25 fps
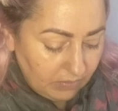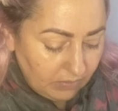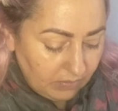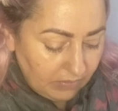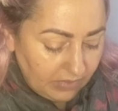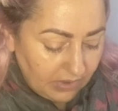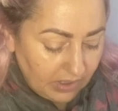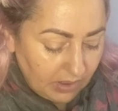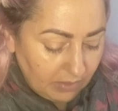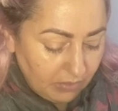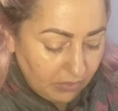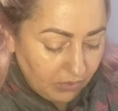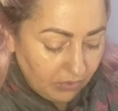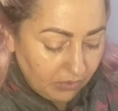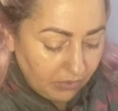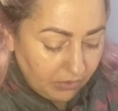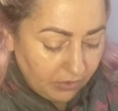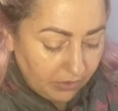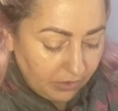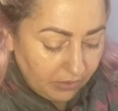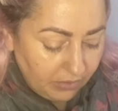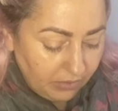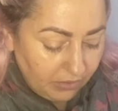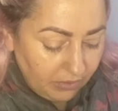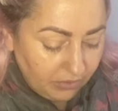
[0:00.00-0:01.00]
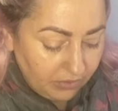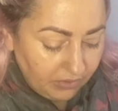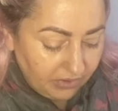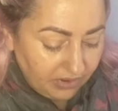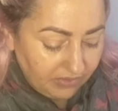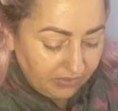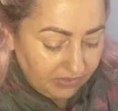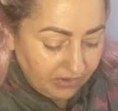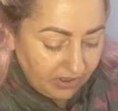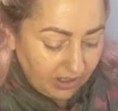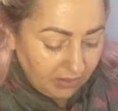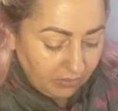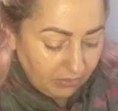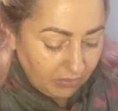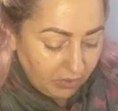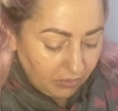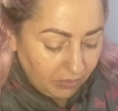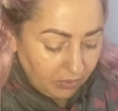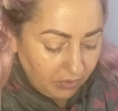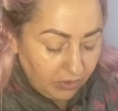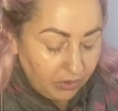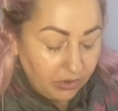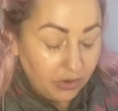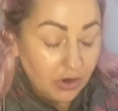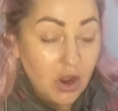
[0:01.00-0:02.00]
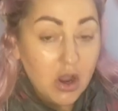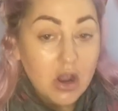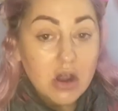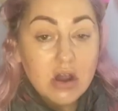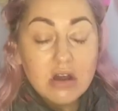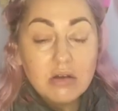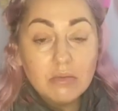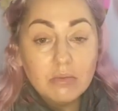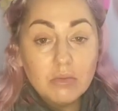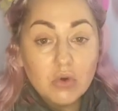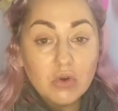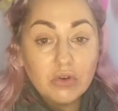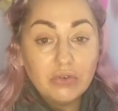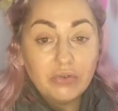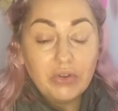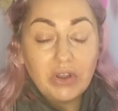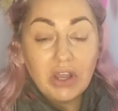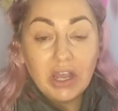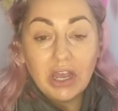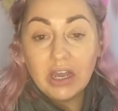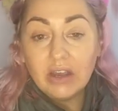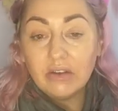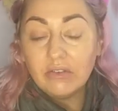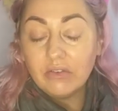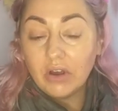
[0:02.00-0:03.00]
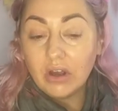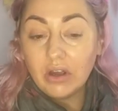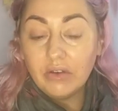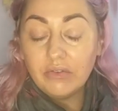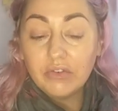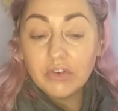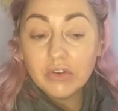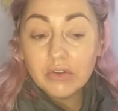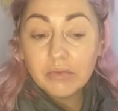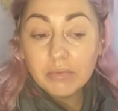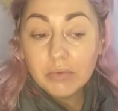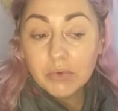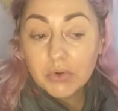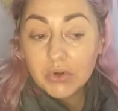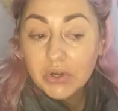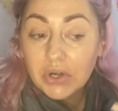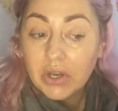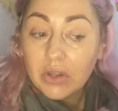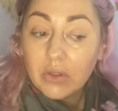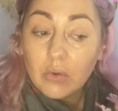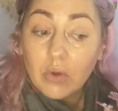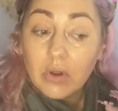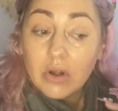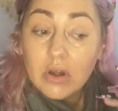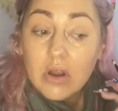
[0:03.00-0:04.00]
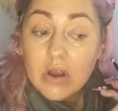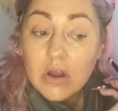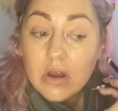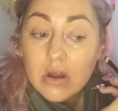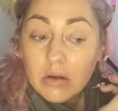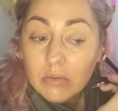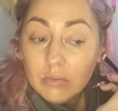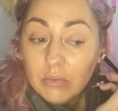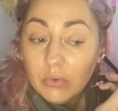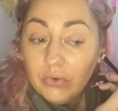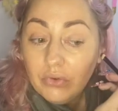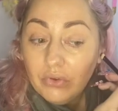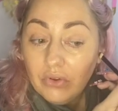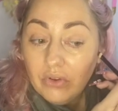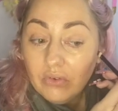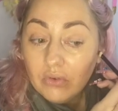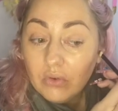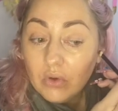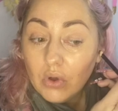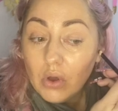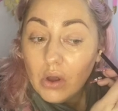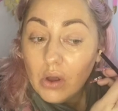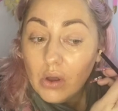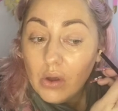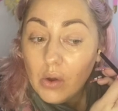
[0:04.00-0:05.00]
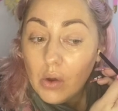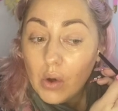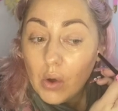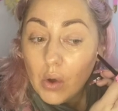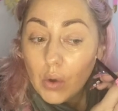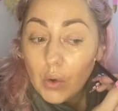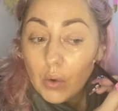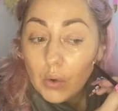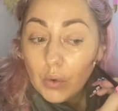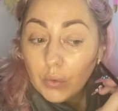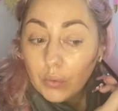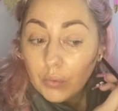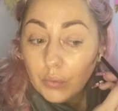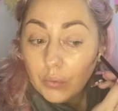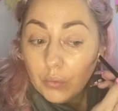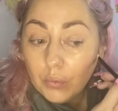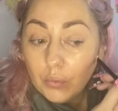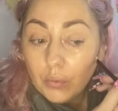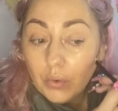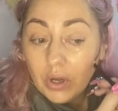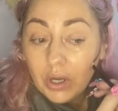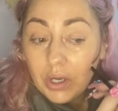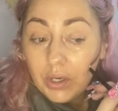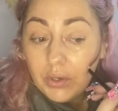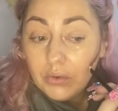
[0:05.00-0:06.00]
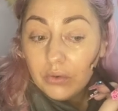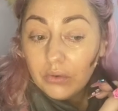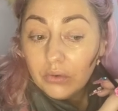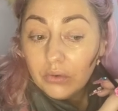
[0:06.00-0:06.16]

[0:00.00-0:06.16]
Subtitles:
number on it. Just take my word. Morphe I've just bought another one. Morphe have got great